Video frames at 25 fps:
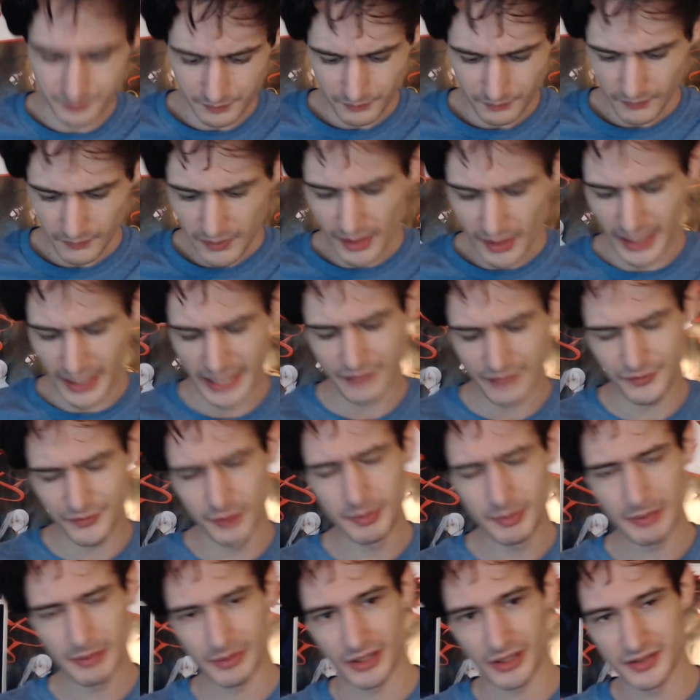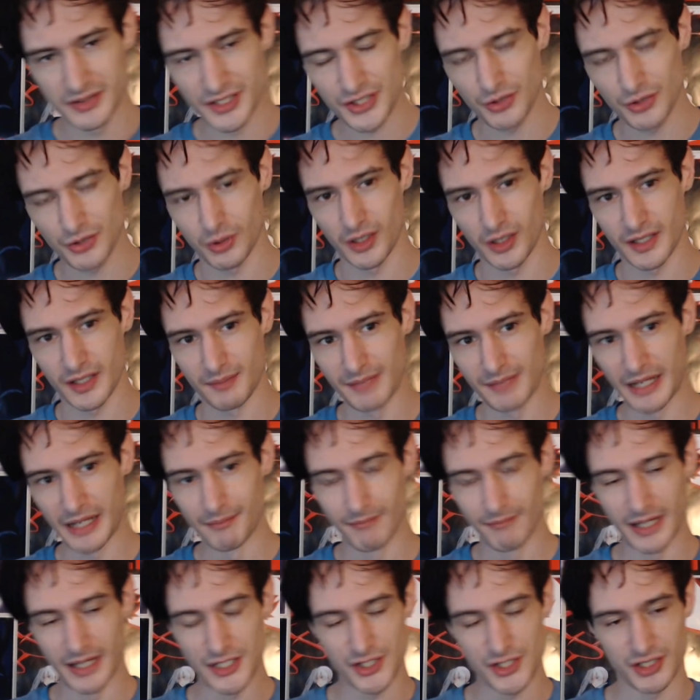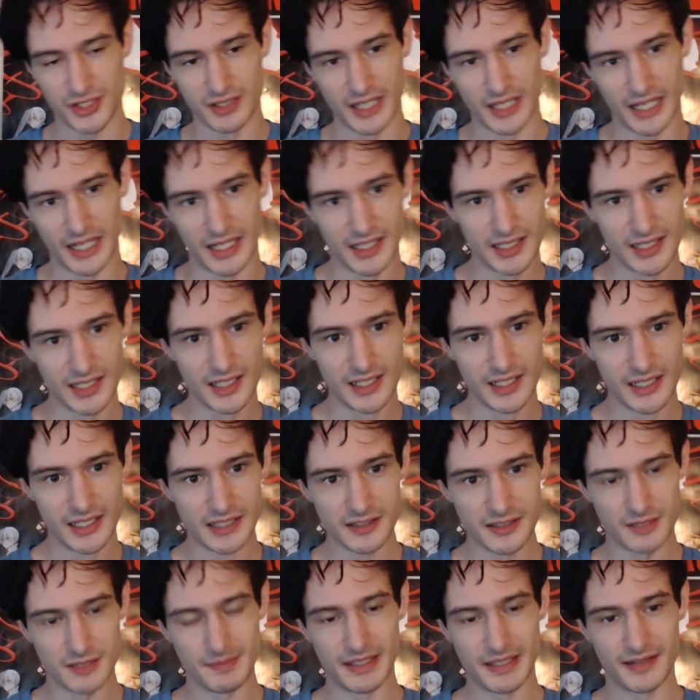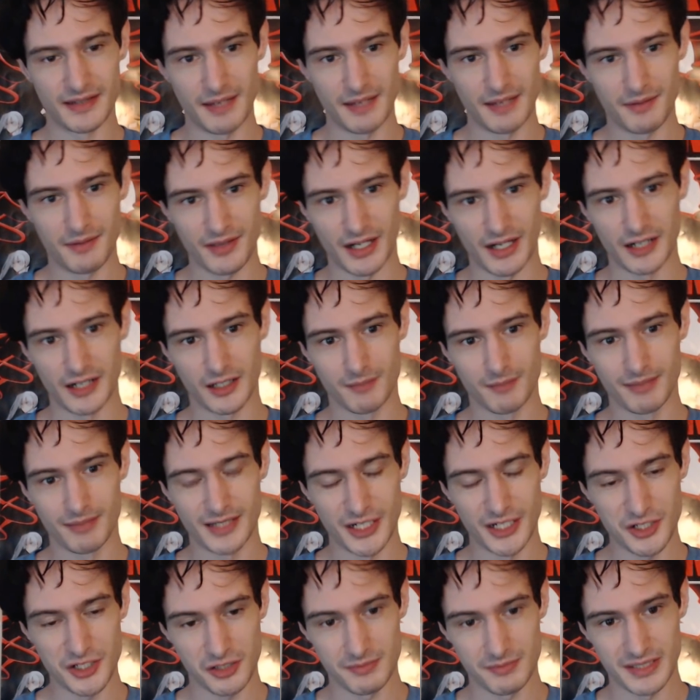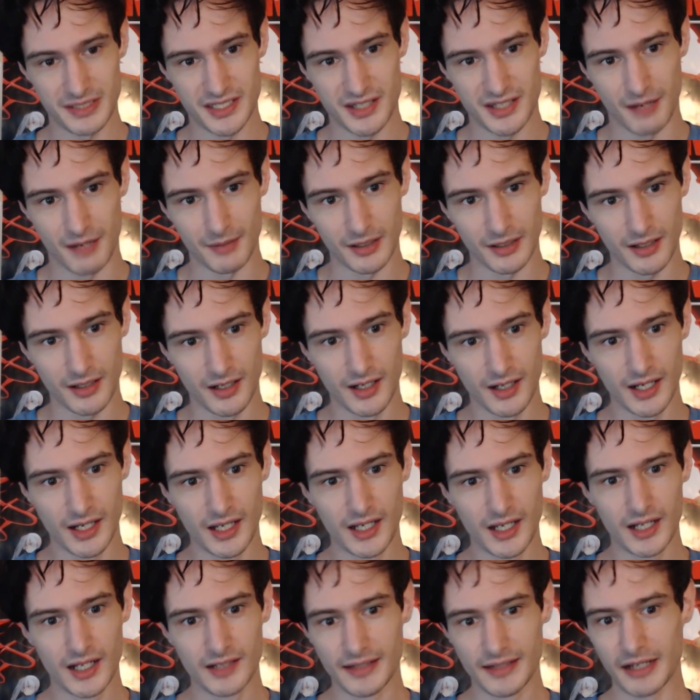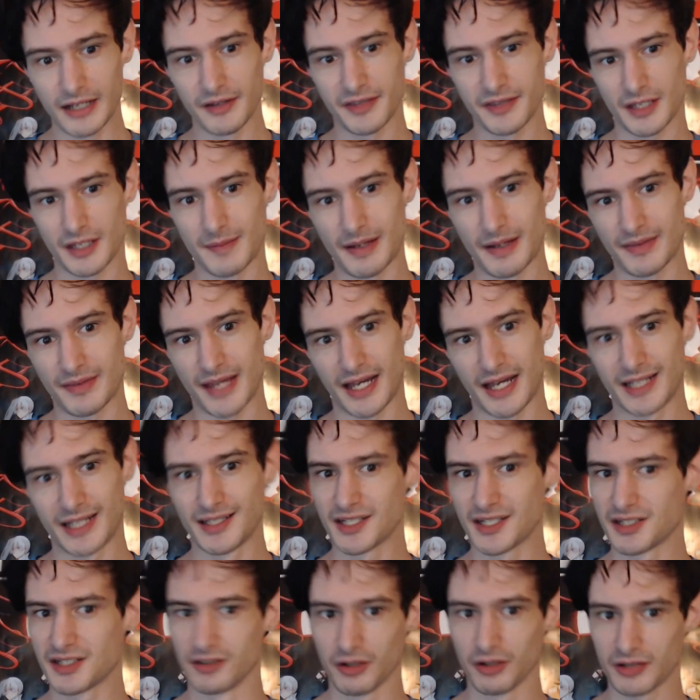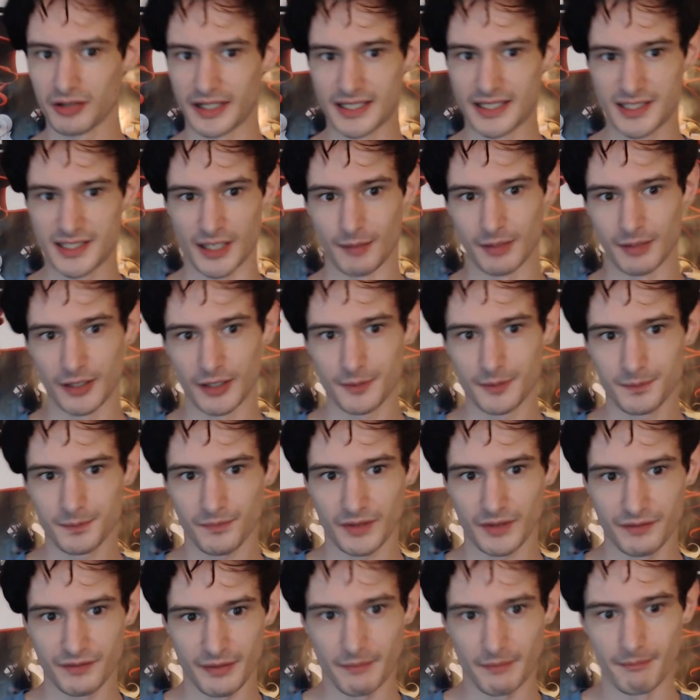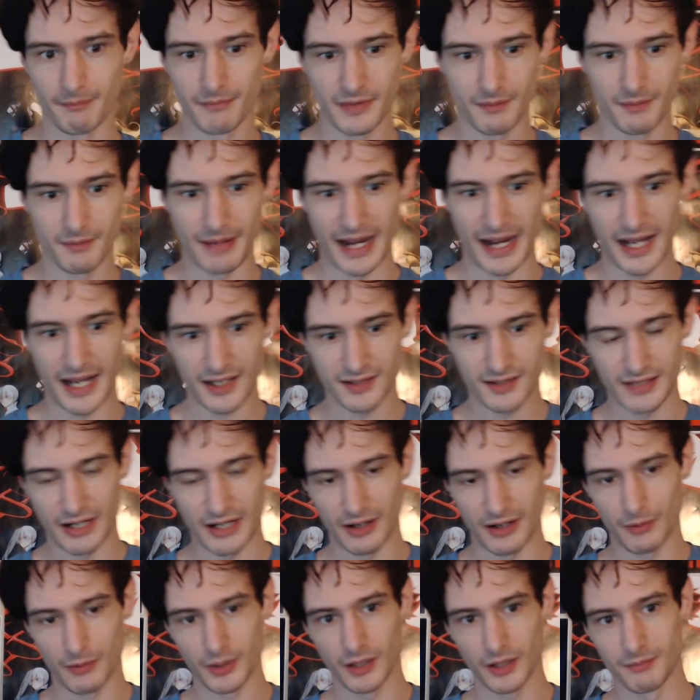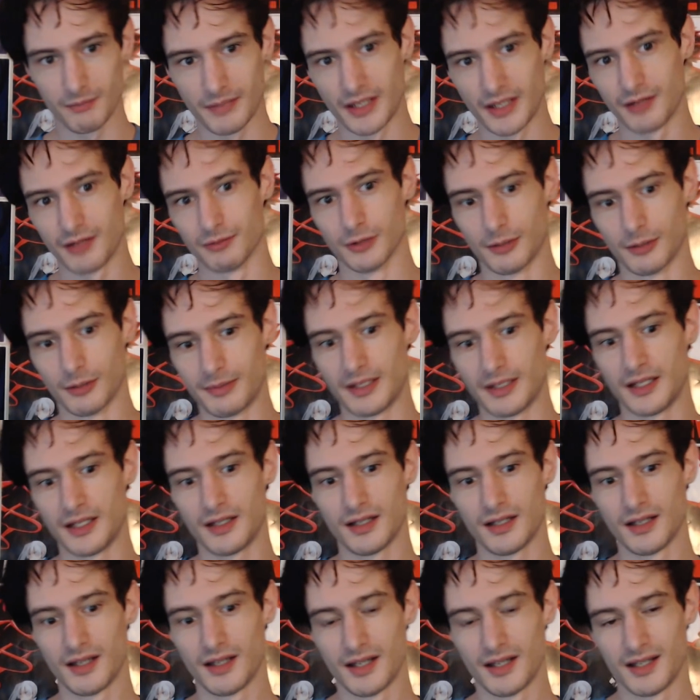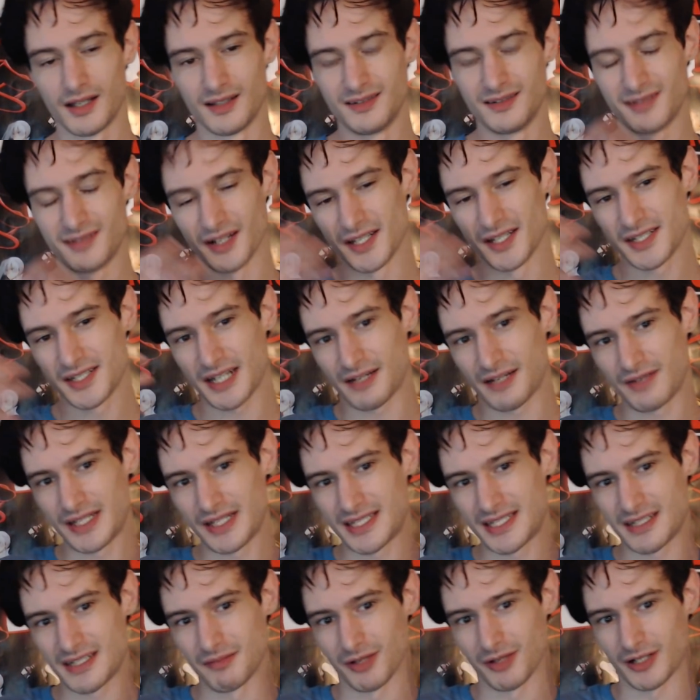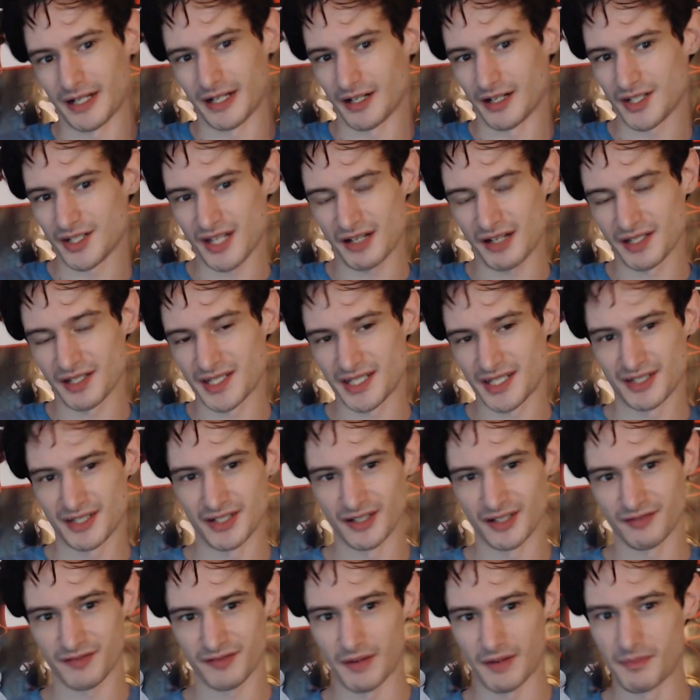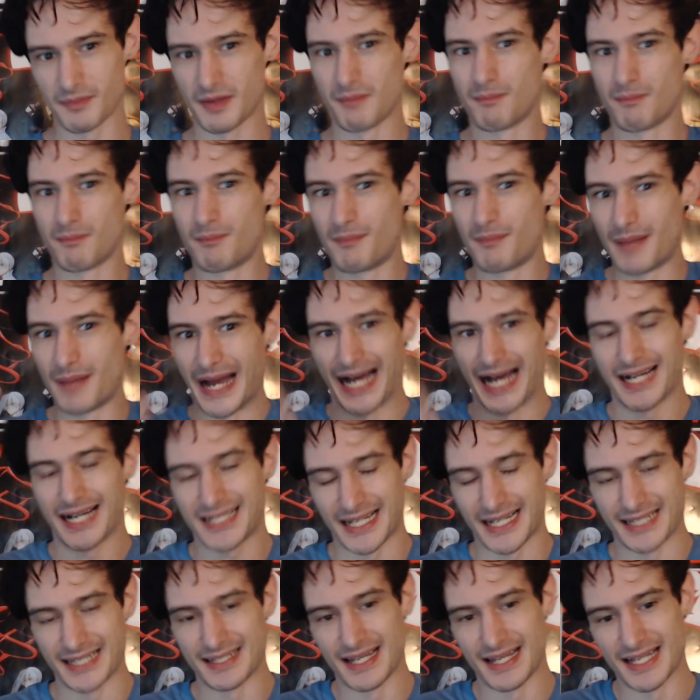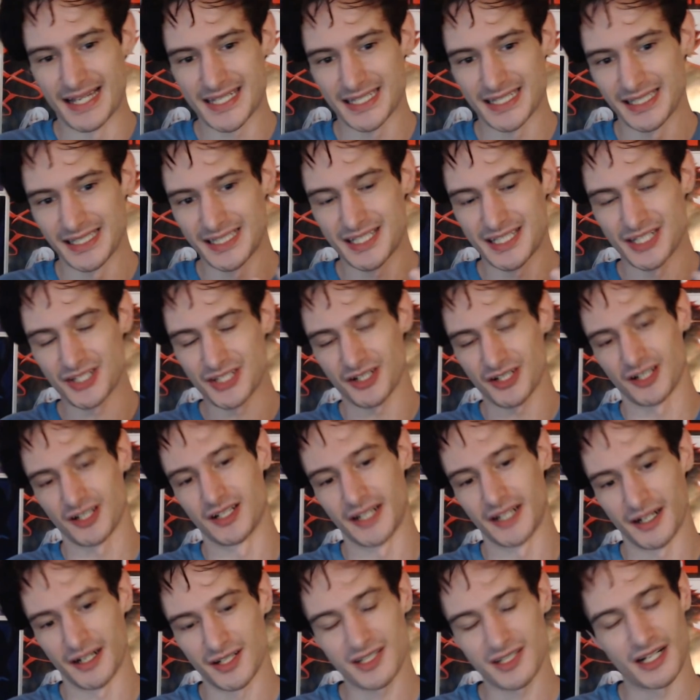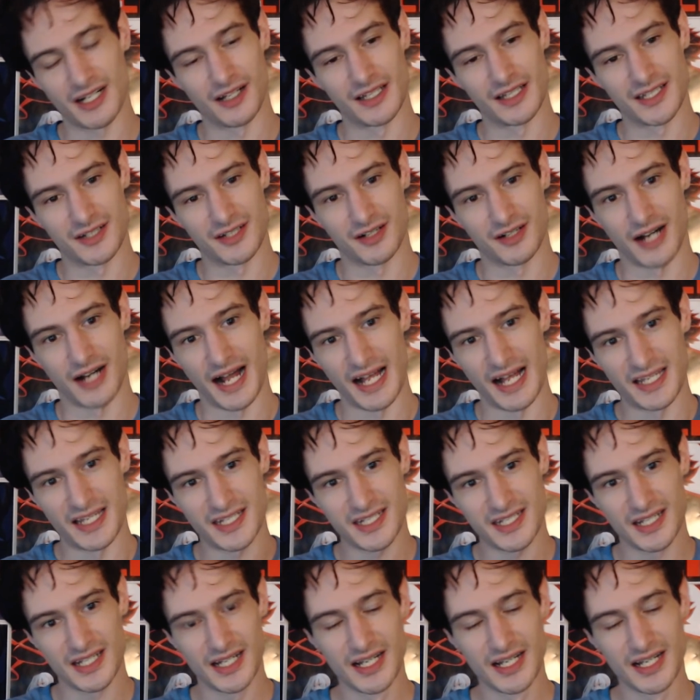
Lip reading: I had a few people on Discord mention to me that they thought it could potentially be Summer. Now, the thing about that, it doesn't look like Summer from the back. Now, I will admit, RWBY does have a similar hairstyle to Cinder from the back, I guess. At least this current hairstyle that Cinder has.